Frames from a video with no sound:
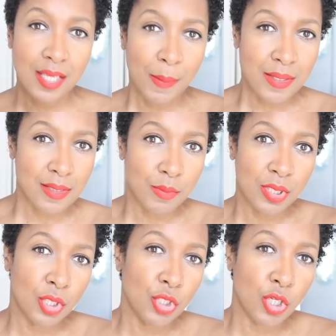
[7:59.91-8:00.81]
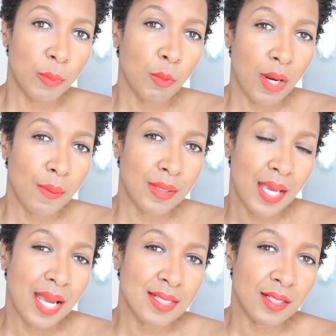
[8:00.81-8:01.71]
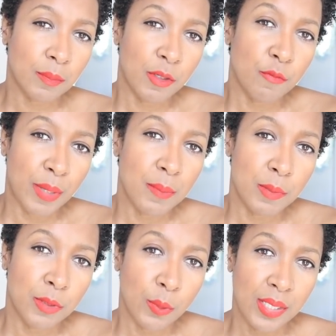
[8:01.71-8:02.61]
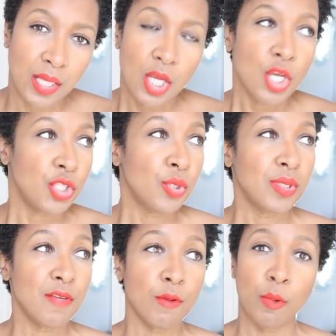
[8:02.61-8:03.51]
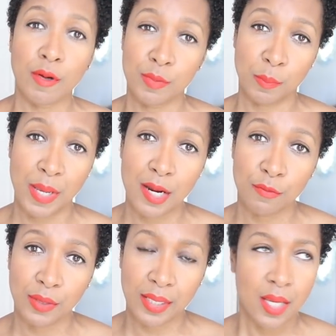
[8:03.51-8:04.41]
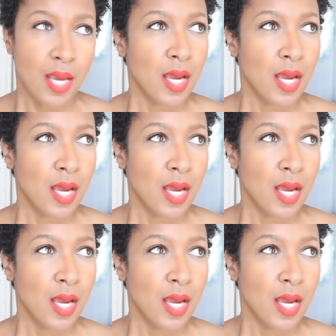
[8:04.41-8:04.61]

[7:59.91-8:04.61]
think about something that you could be wearing that has a little bit of baby blue in it. You could even wear it with a pair of like,